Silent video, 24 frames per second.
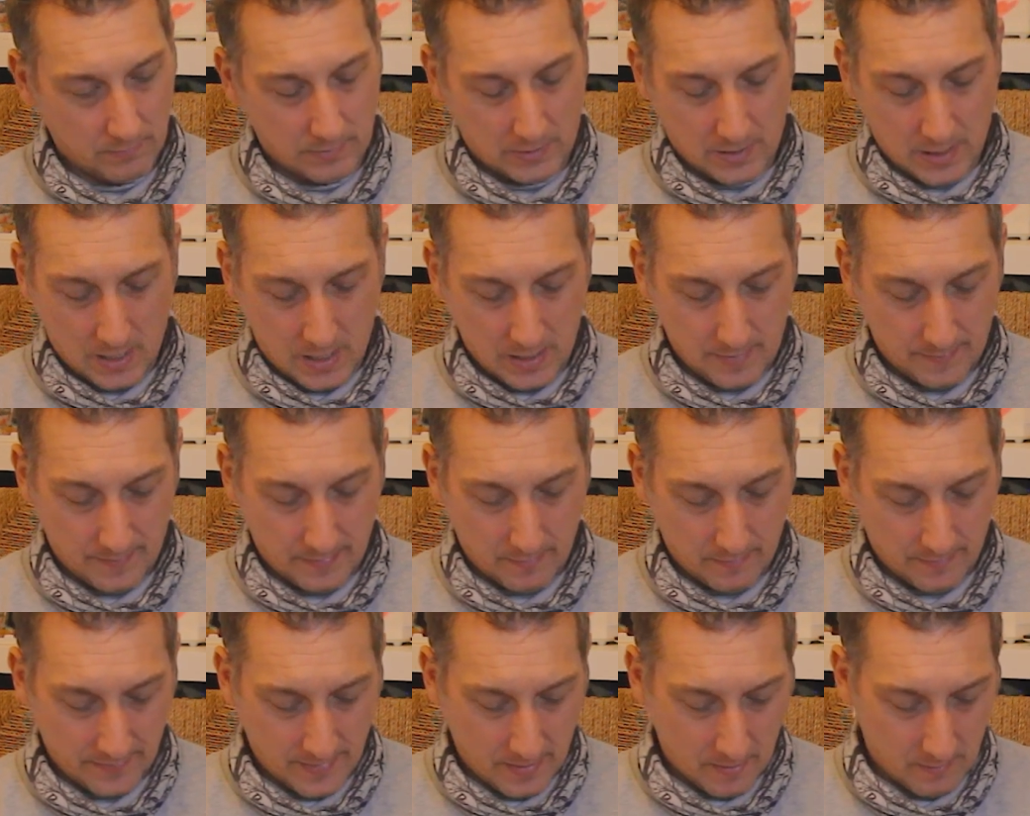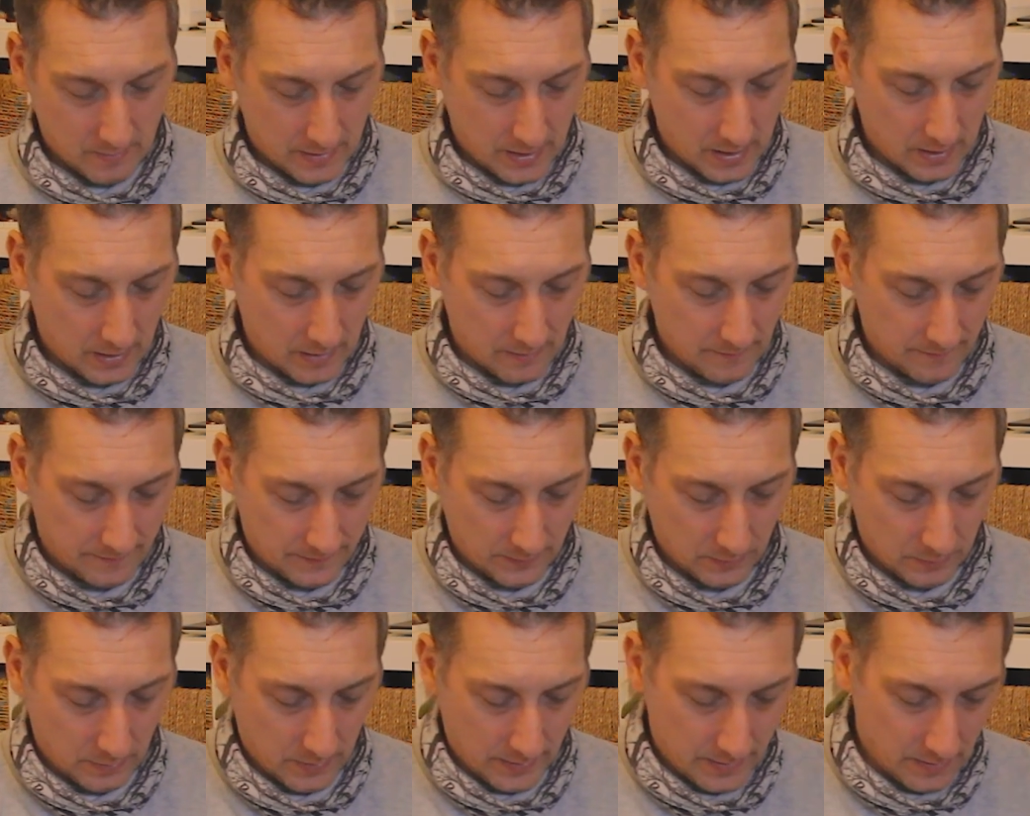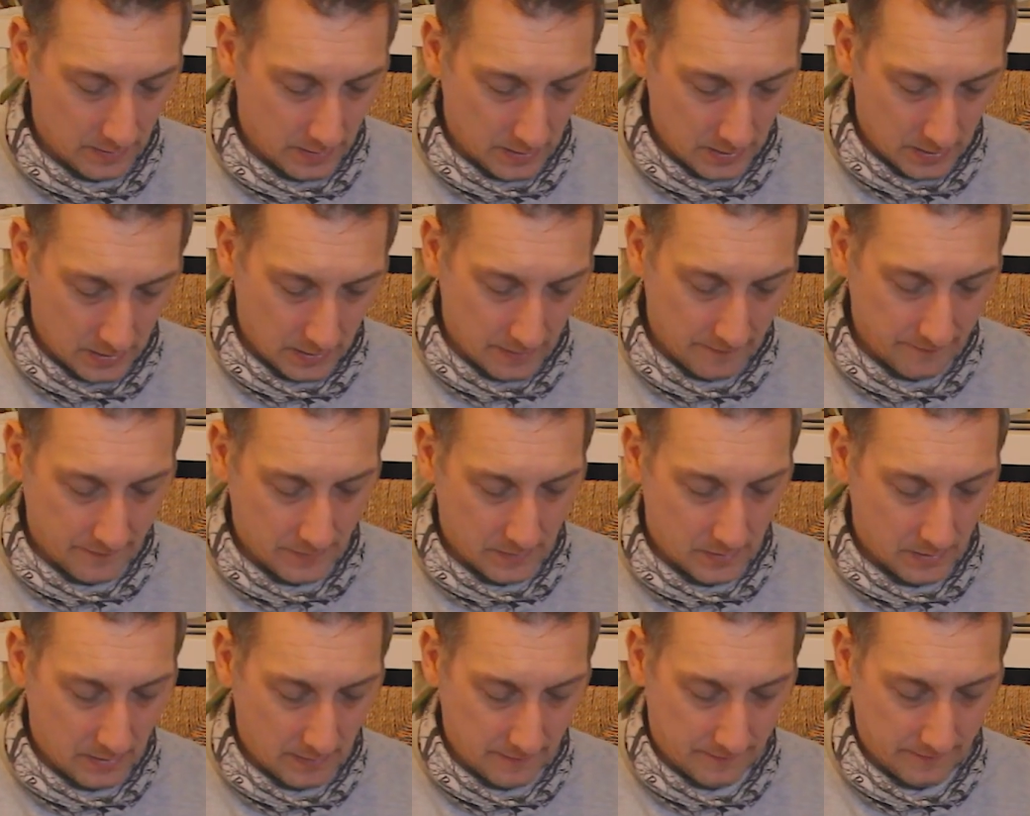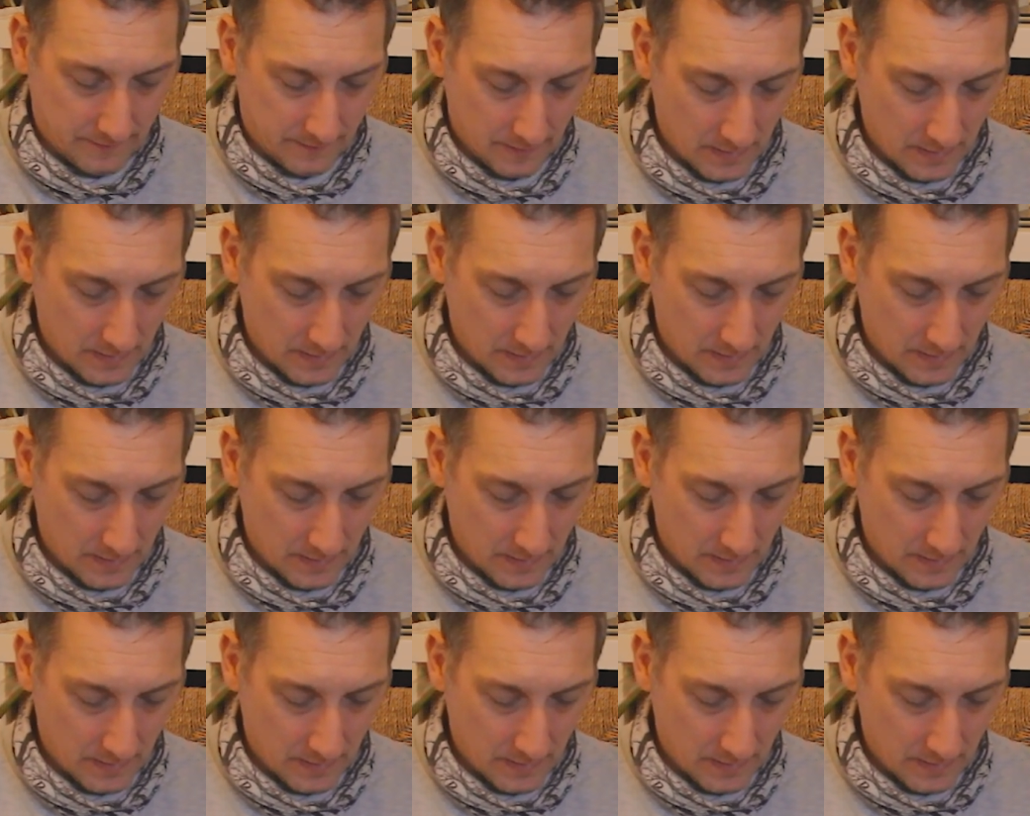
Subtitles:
Can't be without gink and floating. I just love this stuff.